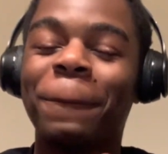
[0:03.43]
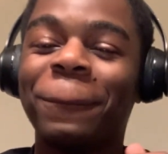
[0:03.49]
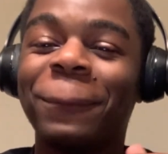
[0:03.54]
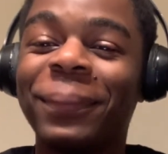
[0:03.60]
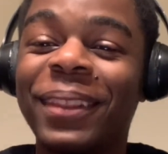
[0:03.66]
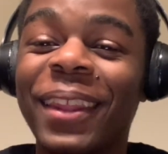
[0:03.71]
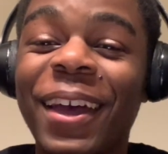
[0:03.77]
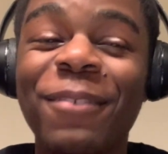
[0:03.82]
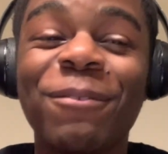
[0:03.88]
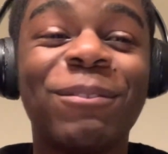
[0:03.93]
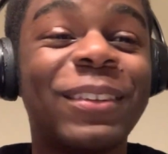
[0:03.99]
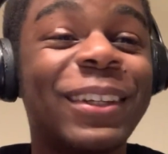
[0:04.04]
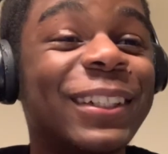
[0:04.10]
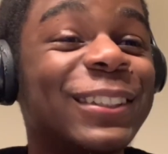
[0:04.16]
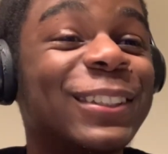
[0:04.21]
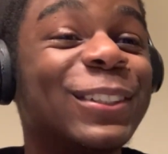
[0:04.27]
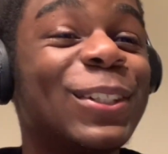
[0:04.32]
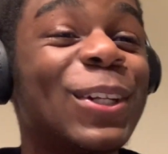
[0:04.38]

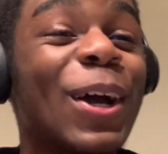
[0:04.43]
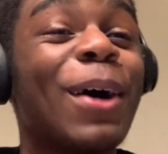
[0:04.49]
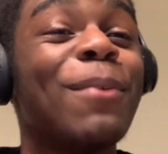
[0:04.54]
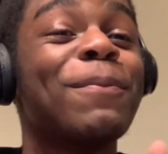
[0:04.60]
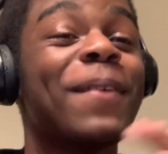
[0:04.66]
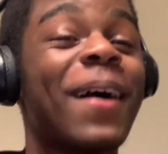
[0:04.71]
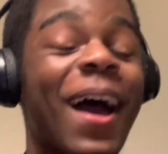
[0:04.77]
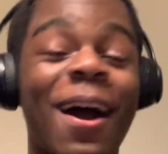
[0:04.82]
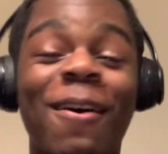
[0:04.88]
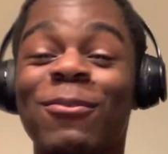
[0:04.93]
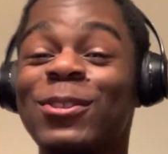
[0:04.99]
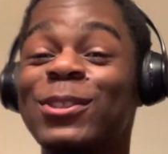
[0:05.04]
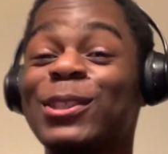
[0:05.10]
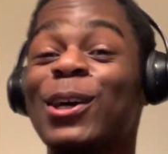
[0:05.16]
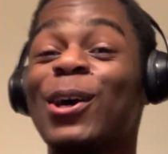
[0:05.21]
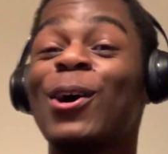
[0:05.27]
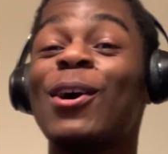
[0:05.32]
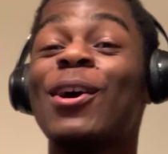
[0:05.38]
Netflix dropped
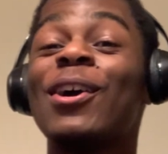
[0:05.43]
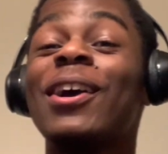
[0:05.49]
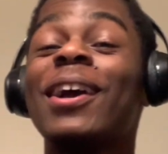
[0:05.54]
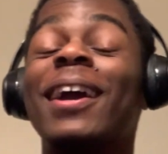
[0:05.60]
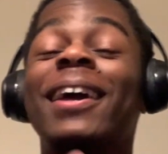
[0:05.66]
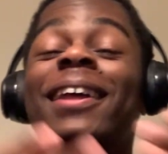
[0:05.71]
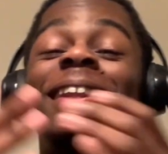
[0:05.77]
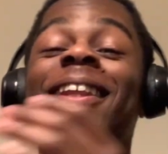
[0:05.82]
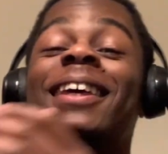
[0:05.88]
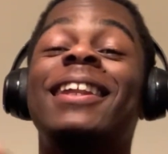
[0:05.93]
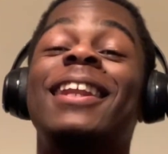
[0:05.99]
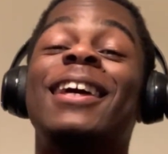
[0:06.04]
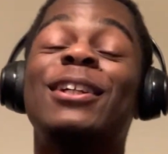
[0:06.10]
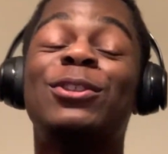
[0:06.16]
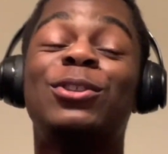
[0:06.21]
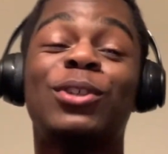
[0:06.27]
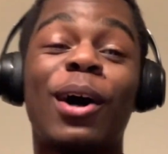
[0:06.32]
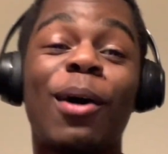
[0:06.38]
Avatar and then they
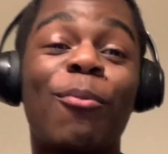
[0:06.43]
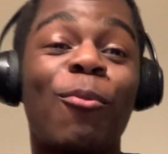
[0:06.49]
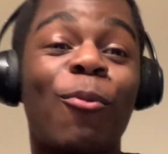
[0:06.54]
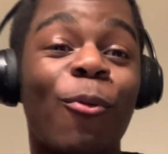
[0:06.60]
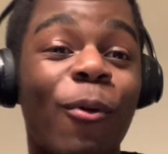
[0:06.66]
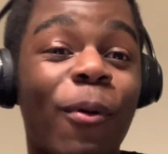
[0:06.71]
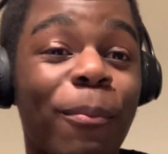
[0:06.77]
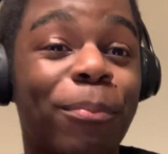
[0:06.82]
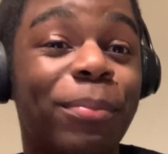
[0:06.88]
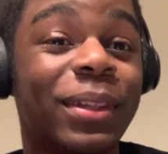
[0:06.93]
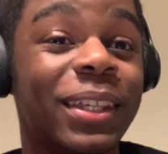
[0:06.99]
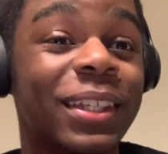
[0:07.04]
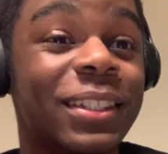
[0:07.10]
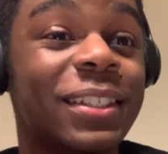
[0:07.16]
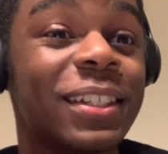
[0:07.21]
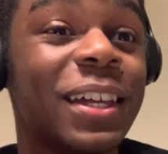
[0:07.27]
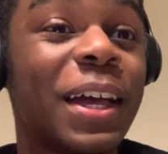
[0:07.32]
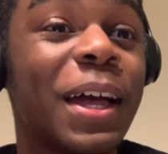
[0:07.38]
dropped One
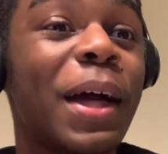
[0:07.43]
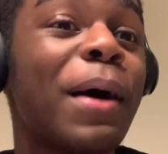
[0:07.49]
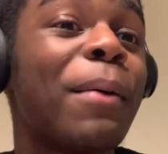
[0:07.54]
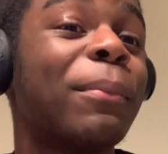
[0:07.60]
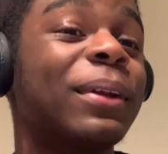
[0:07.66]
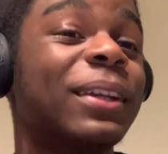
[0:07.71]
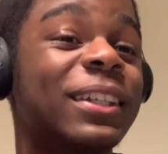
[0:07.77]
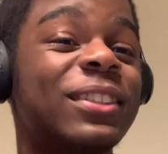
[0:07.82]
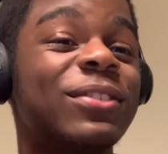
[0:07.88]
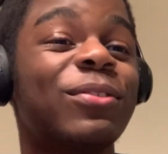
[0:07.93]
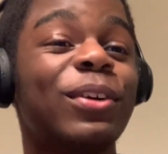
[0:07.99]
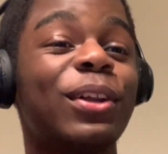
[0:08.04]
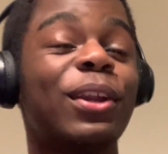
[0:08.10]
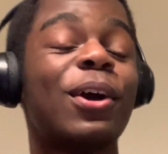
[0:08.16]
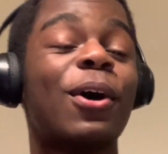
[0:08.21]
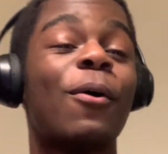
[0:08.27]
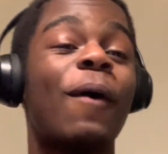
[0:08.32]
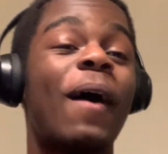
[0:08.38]
Piece. For this
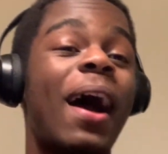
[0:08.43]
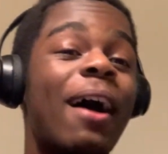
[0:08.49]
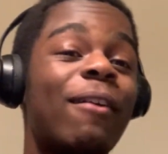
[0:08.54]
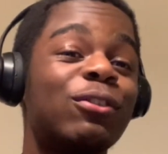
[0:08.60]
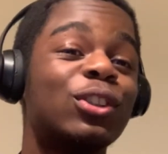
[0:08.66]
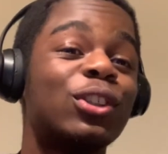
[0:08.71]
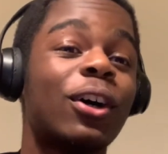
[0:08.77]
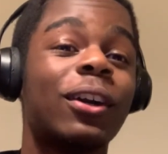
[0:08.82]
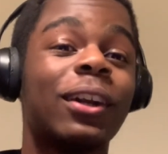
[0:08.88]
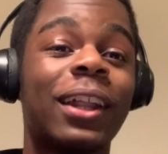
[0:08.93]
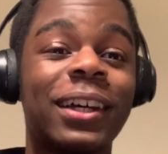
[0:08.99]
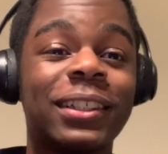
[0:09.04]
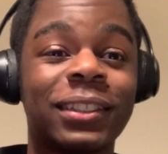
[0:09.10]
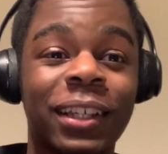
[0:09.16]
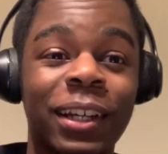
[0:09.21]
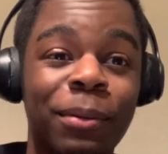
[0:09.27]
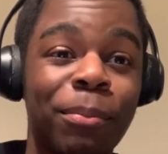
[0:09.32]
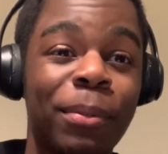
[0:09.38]
video, Avatar The
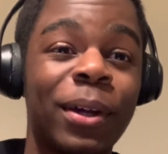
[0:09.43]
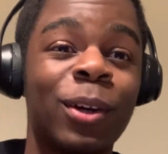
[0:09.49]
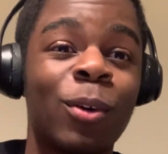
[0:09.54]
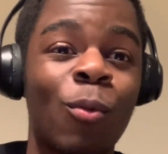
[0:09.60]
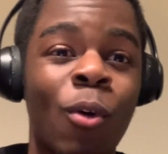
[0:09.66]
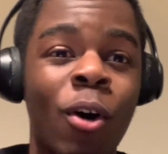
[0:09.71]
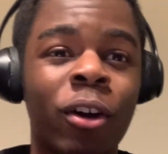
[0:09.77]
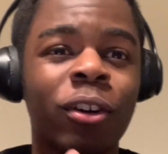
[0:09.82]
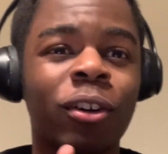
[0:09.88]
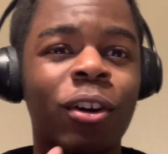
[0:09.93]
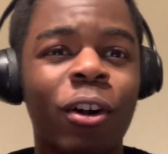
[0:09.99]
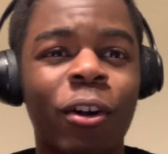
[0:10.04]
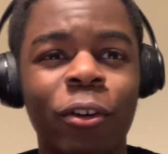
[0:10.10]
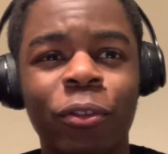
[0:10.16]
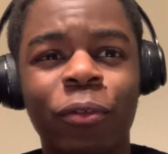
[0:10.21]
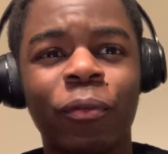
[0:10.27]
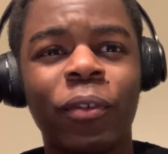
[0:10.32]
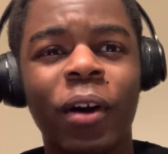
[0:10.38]
Last Airbender, Water,
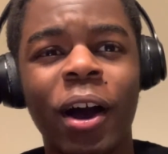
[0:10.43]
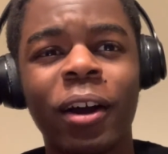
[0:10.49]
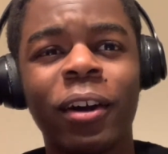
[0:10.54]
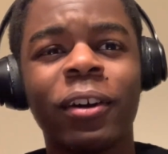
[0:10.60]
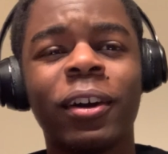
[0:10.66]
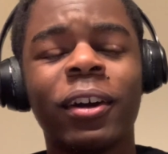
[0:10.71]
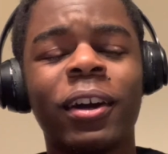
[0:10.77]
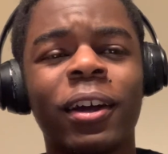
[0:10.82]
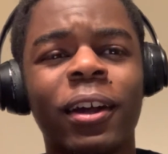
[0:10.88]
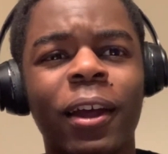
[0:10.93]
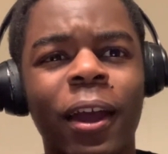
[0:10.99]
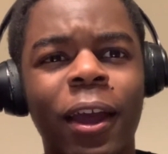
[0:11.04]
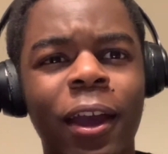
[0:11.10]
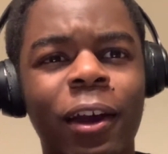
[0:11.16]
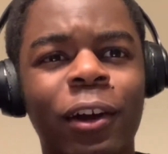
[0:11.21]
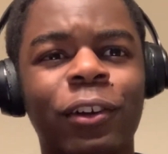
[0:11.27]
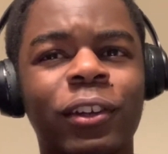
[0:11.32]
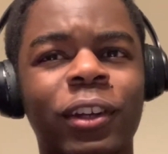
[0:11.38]
Earth, Fire,
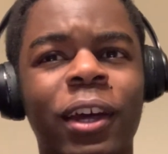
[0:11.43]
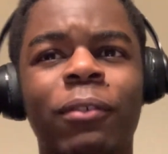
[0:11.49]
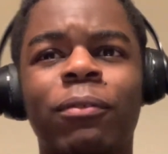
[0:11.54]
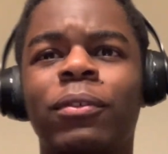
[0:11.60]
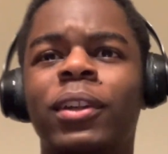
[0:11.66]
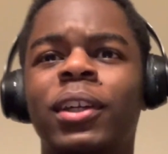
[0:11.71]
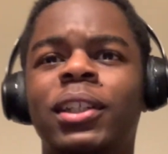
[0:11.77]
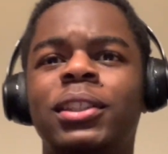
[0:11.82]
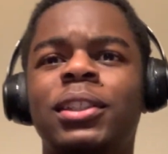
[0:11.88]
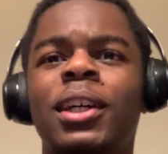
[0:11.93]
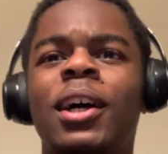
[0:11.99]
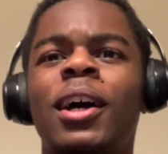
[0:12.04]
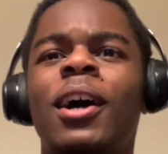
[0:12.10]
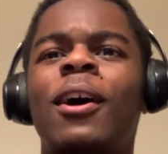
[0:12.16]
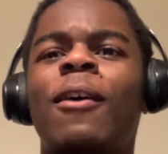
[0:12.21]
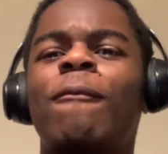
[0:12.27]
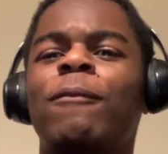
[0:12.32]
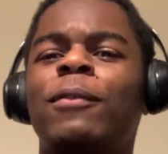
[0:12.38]
Air, Netflix.
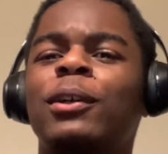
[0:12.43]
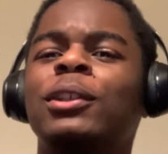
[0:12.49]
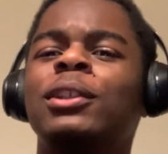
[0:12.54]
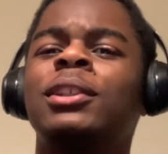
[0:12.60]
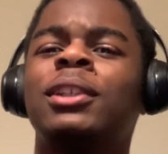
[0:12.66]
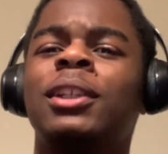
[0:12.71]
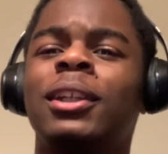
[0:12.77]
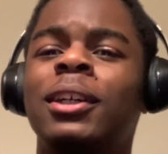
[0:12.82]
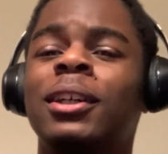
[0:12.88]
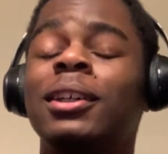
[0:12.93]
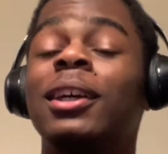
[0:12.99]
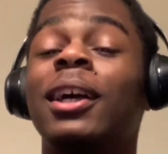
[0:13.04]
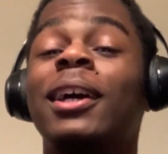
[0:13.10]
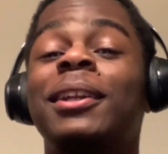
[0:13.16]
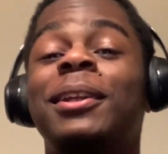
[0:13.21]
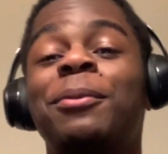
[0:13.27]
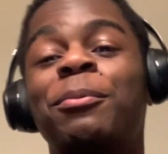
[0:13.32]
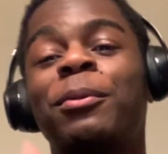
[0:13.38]
First look,
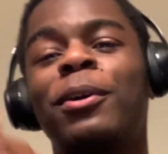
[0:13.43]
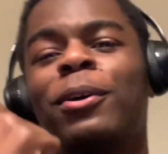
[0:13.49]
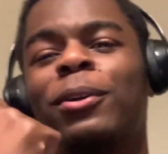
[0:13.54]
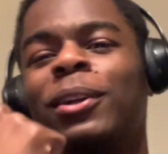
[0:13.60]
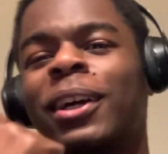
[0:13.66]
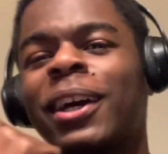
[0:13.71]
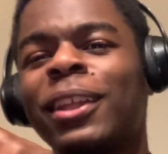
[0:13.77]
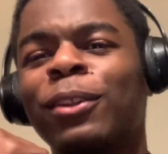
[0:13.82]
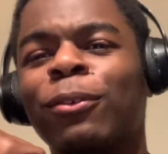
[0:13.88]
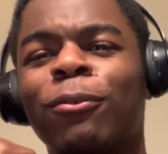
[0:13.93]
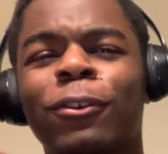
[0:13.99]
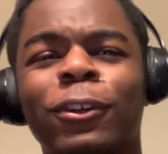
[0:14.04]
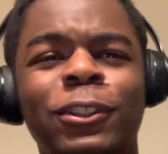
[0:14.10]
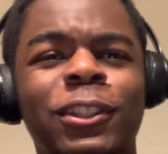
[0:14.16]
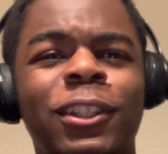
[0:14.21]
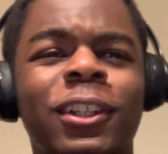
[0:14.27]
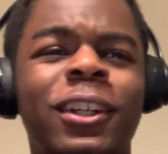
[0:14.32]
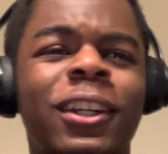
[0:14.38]
and then we go look at the
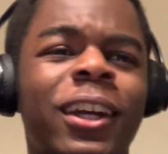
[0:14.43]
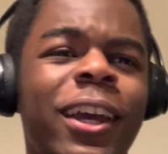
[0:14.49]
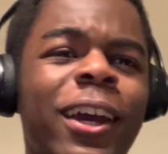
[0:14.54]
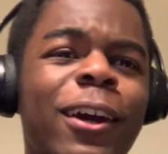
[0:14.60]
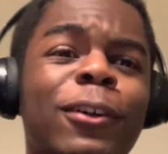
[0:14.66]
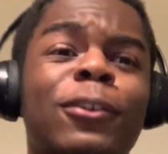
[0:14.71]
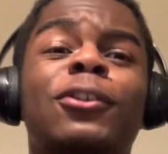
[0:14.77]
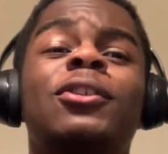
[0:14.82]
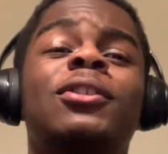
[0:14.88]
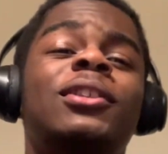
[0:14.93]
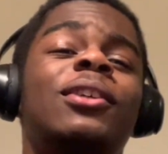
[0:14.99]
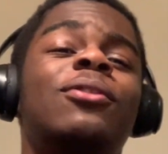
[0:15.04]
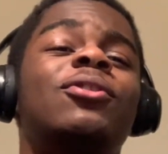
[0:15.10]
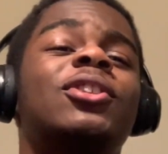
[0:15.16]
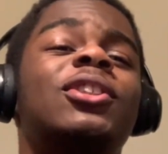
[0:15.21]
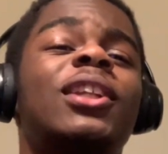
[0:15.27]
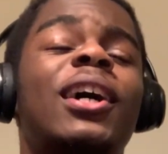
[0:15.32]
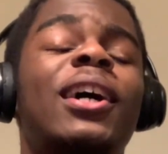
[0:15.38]
first look of the characters if
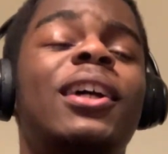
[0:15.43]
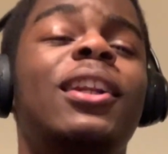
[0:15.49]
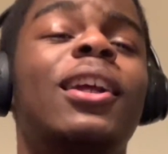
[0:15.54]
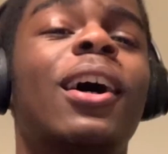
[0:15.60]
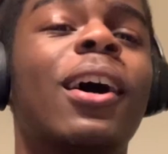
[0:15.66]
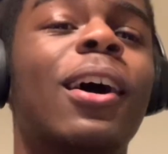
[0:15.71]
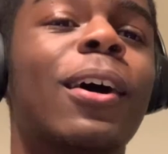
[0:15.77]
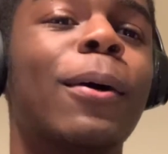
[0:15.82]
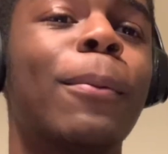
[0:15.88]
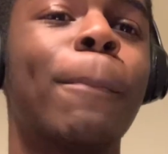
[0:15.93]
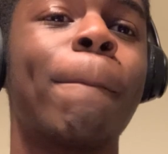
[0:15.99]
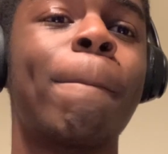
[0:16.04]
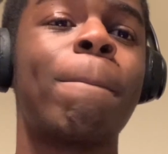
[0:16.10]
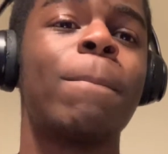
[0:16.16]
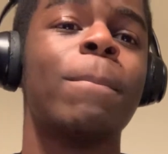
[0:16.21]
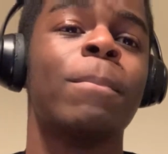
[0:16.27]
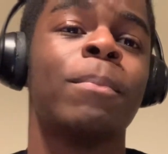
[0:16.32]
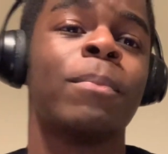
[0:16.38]
it's not in the um
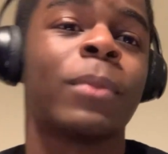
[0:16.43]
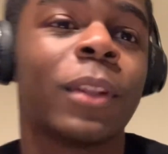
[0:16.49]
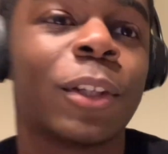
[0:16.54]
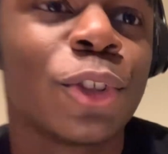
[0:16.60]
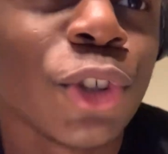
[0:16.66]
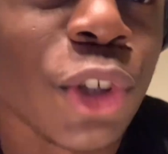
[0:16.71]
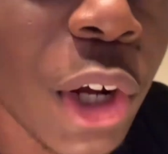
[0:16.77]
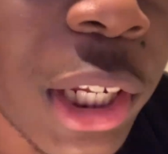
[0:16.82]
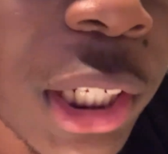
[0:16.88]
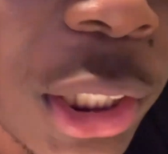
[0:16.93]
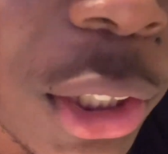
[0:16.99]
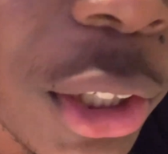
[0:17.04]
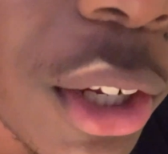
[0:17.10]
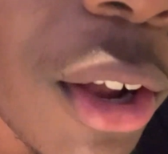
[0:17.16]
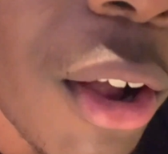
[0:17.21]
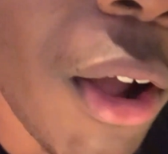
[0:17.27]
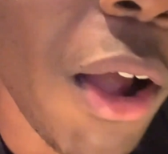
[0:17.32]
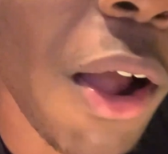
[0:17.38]

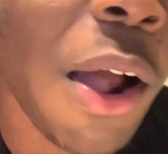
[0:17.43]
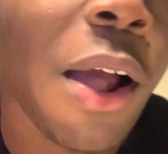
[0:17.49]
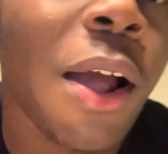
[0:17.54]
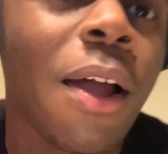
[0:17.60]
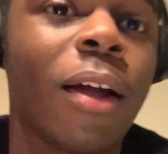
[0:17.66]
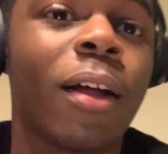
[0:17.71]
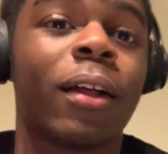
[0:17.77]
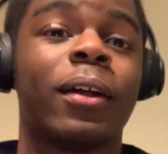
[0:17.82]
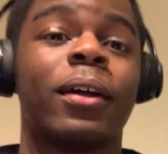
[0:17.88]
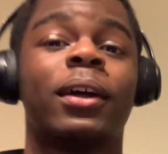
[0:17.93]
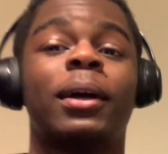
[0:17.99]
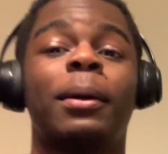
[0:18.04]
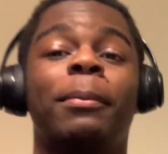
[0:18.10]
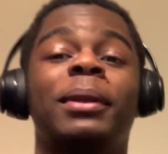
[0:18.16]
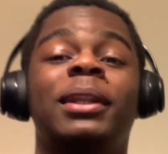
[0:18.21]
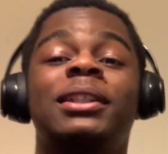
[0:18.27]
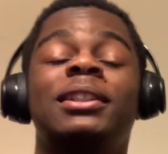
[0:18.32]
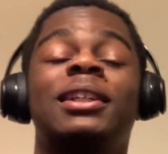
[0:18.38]
trailer.
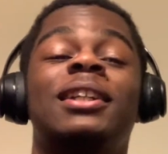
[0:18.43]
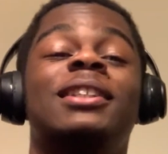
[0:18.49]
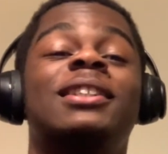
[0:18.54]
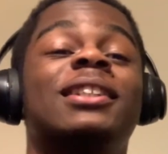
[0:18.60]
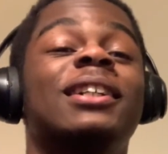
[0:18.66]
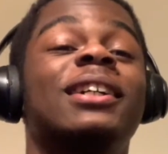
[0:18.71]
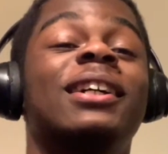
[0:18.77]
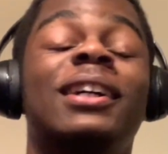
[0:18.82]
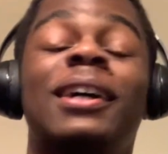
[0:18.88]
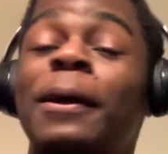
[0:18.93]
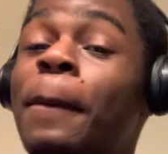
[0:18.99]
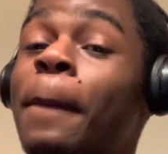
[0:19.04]
Let's get into it.